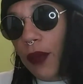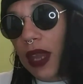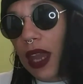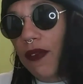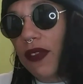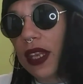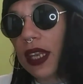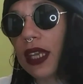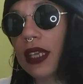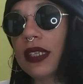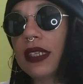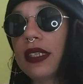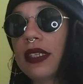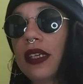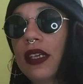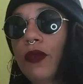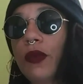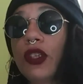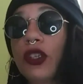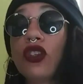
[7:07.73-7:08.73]
we have the next
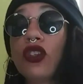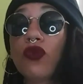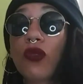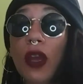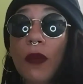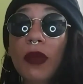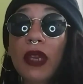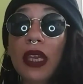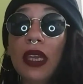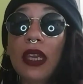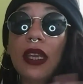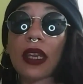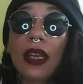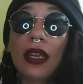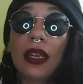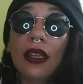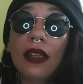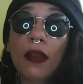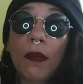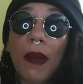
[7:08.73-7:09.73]
scene, which is Reb Keane
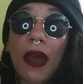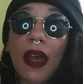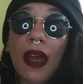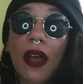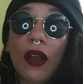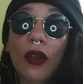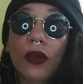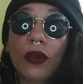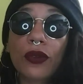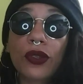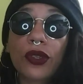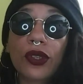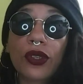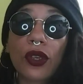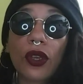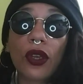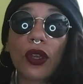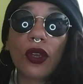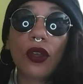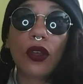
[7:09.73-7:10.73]
and Linda
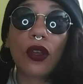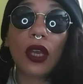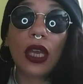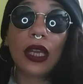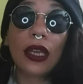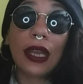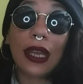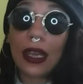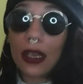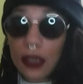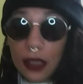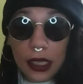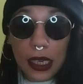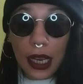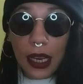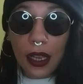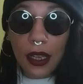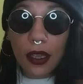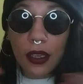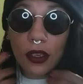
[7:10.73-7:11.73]
Miles in
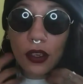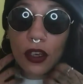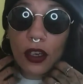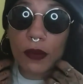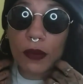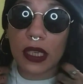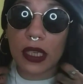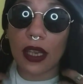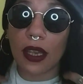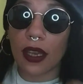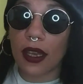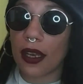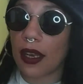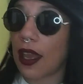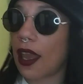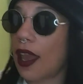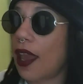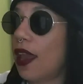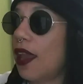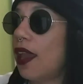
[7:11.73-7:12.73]
intake, you know what I'm saying?
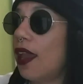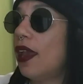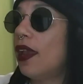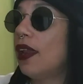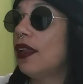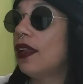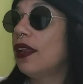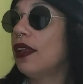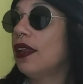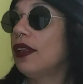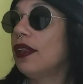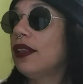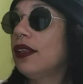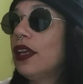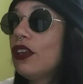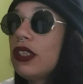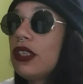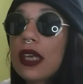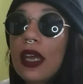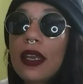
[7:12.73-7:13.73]
And
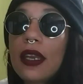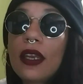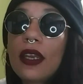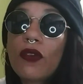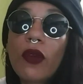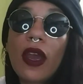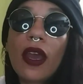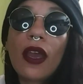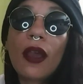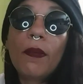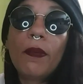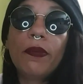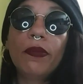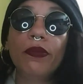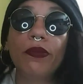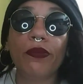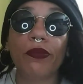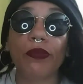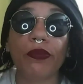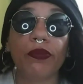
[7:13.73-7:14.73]
they're telling Reb,
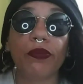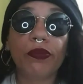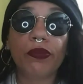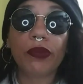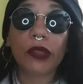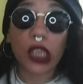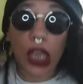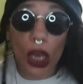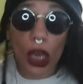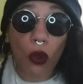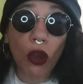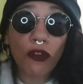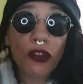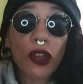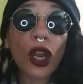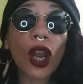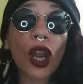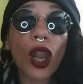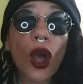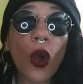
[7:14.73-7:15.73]
take off
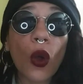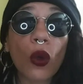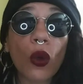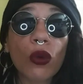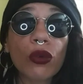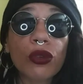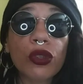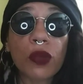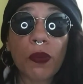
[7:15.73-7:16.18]
your clothes